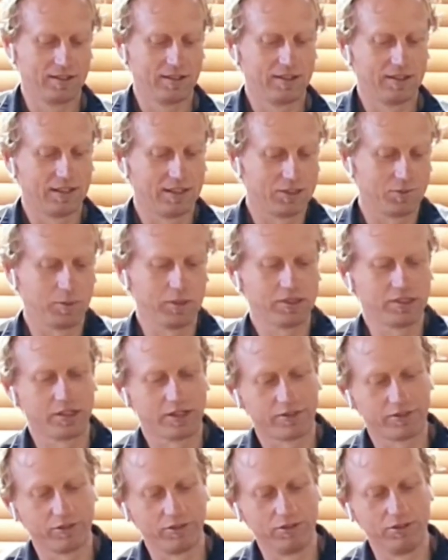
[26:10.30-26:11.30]
Especially
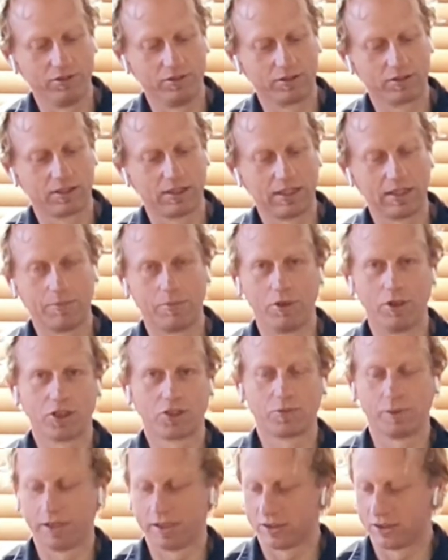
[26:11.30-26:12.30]
through clear
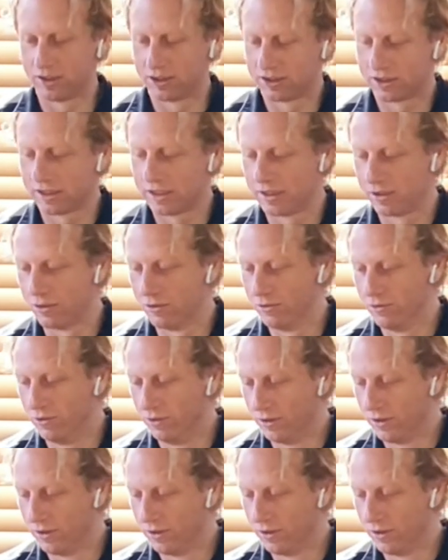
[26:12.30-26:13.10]
perspex, you see it all,